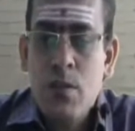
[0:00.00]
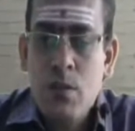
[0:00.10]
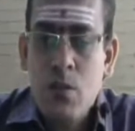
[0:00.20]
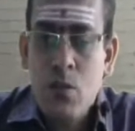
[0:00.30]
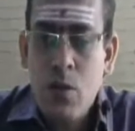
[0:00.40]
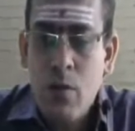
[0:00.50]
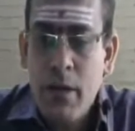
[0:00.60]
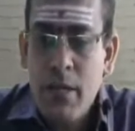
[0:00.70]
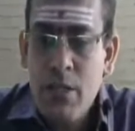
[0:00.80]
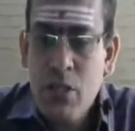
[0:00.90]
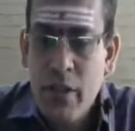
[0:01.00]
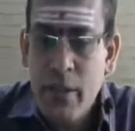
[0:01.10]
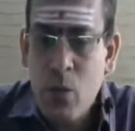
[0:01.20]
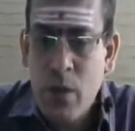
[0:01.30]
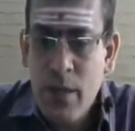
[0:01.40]
So now let us try
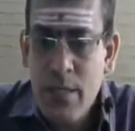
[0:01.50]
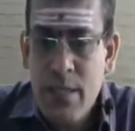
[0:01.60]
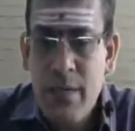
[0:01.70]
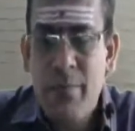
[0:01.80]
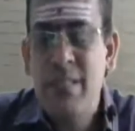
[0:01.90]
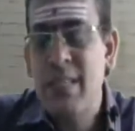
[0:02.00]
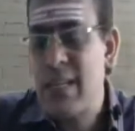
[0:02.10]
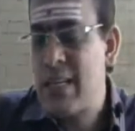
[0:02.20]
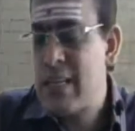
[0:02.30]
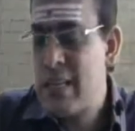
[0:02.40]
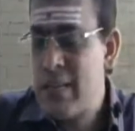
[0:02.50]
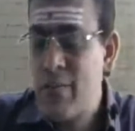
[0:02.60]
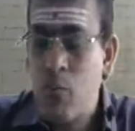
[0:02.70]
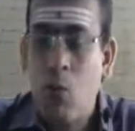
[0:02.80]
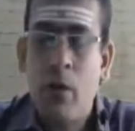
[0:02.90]
to understand basically
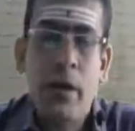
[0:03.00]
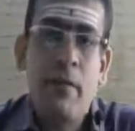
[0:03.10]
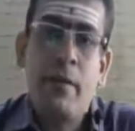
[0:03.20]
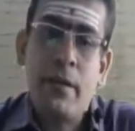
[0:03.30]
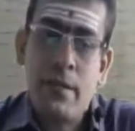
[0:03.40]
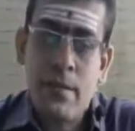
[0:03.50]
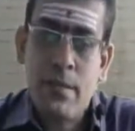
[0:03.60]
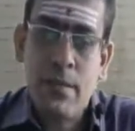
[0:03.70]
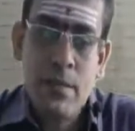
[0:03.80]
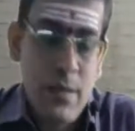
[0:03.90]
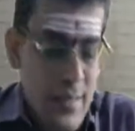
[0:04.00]
overhead variance.